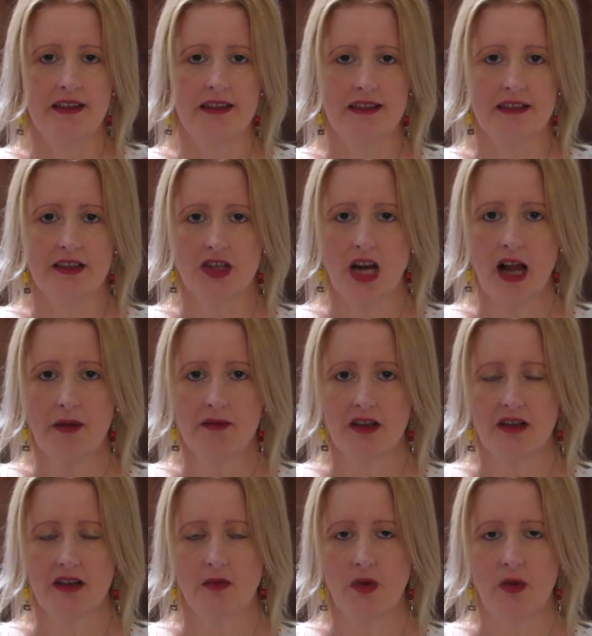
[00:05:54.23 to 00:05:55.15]
The top
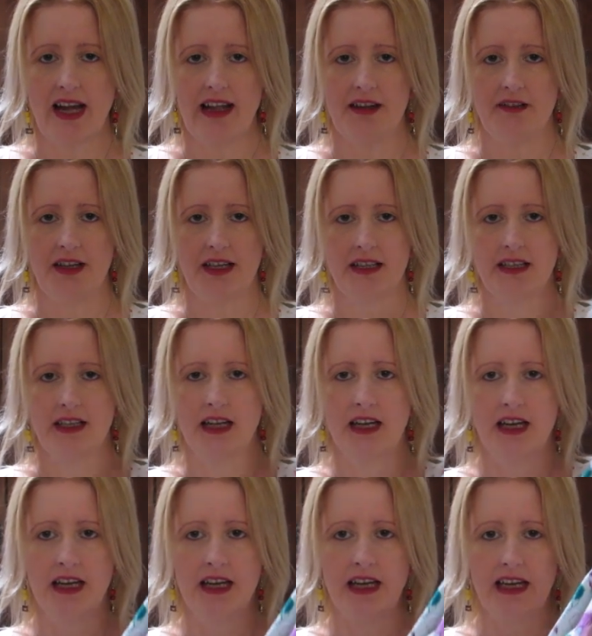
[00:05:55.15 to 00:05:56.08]
that I'm wearing
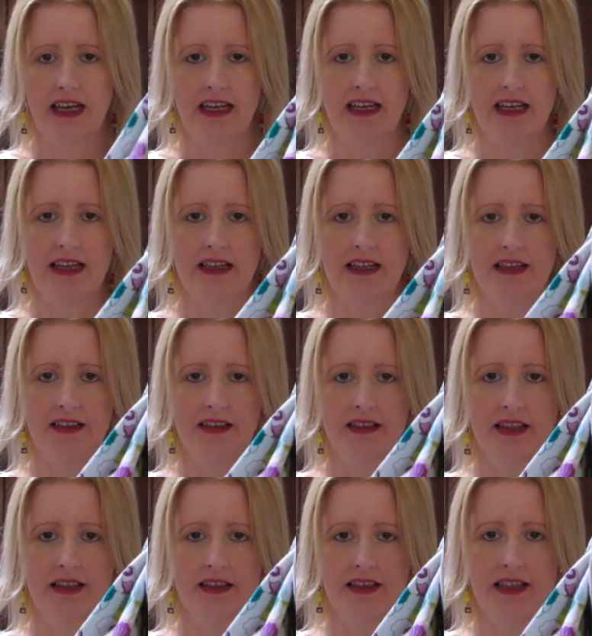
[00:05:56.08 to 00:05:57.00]

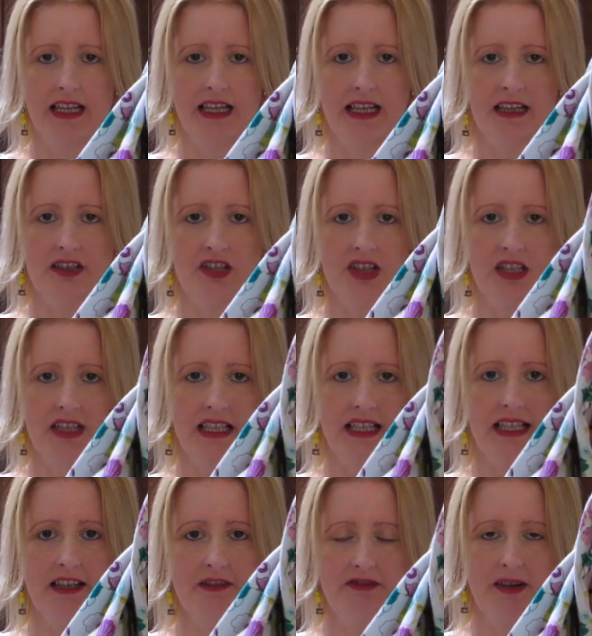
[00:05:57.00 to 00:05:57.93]
and the jersey
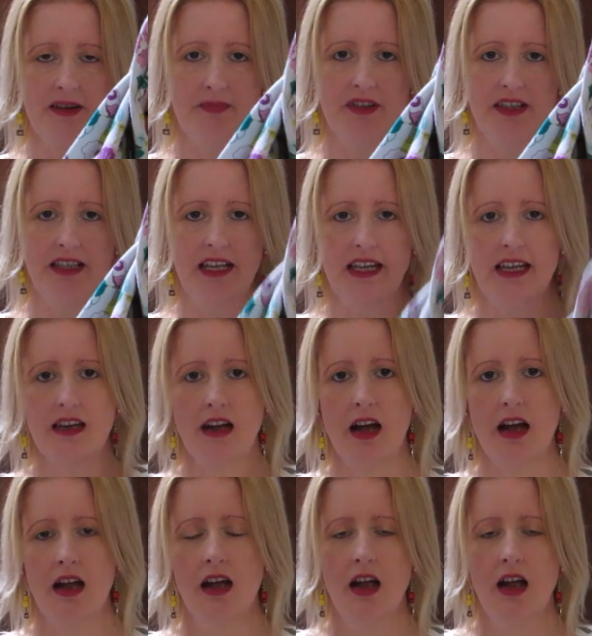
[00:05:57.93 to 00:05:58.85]
knit fabric
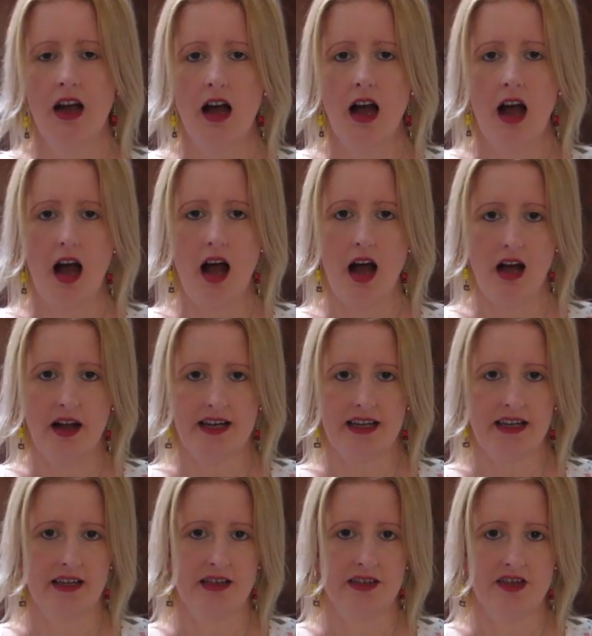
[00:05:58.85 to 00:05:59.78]
here
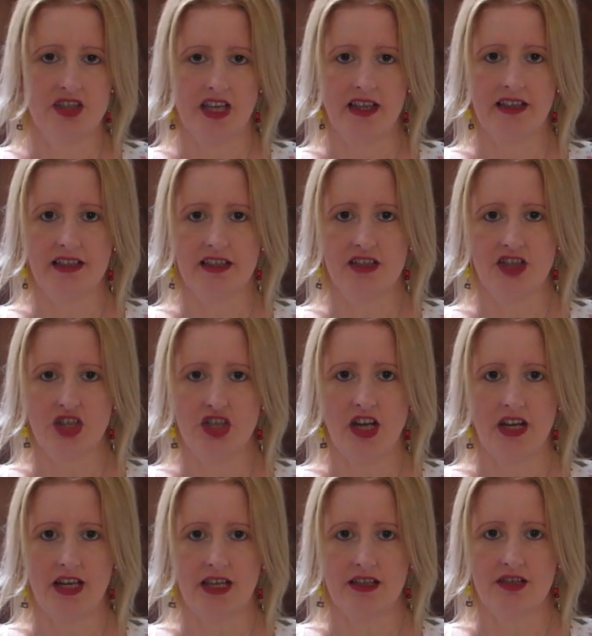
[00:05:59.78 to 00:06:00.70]
I just
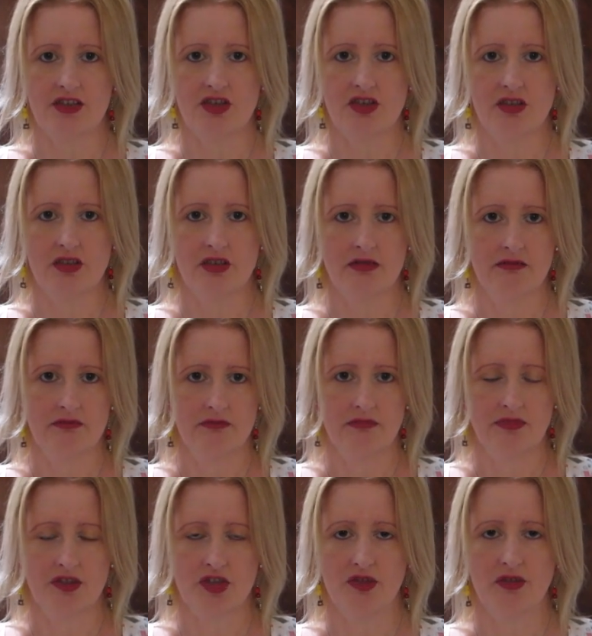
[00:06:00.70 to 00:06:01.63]
serged
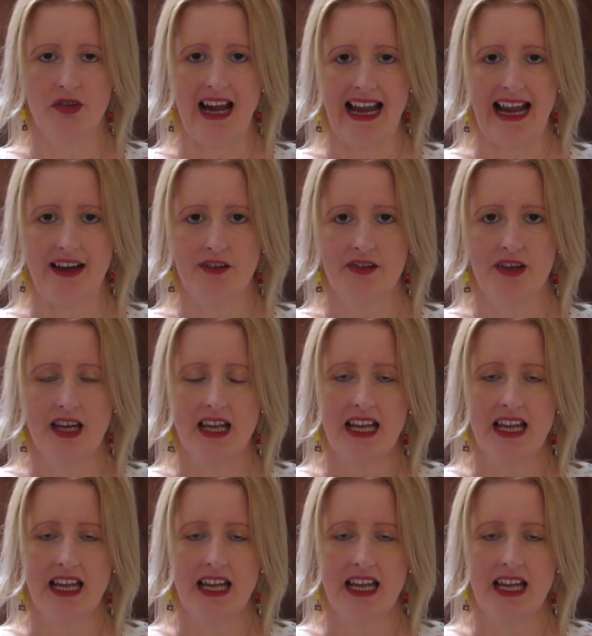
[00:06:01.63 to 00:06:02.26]
throughout